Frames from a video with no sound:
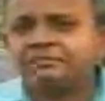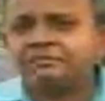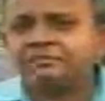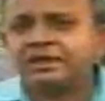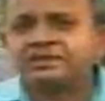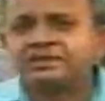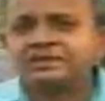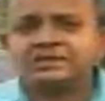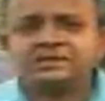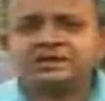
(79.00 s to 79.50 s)

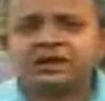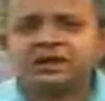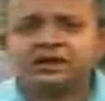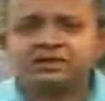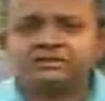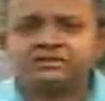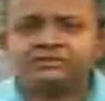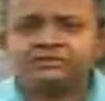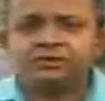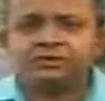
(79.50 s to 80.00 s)
place in the
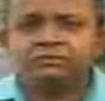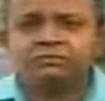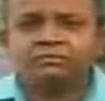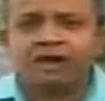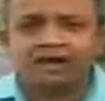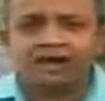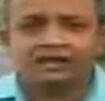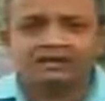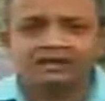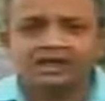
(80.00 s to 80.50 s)
last few
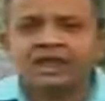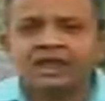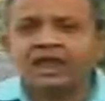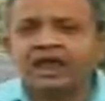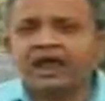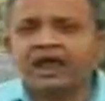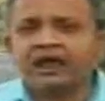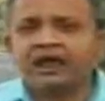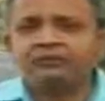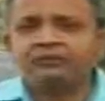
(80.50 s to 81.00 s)
months
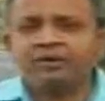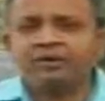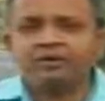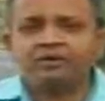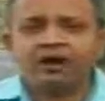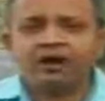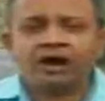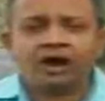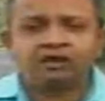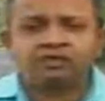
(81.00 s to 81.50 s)
and we
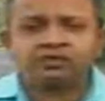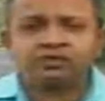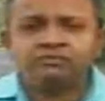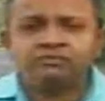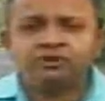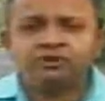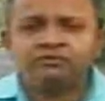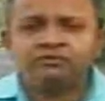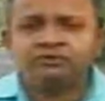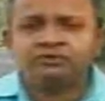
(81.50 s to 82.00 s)
were asked to
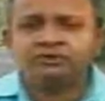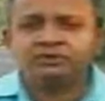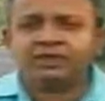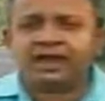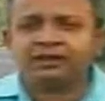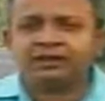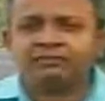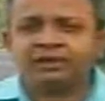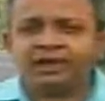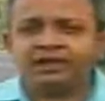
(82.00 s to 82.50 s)
move to that
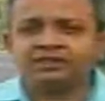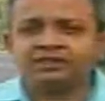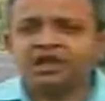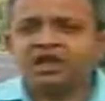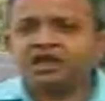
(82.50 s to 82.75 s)
place,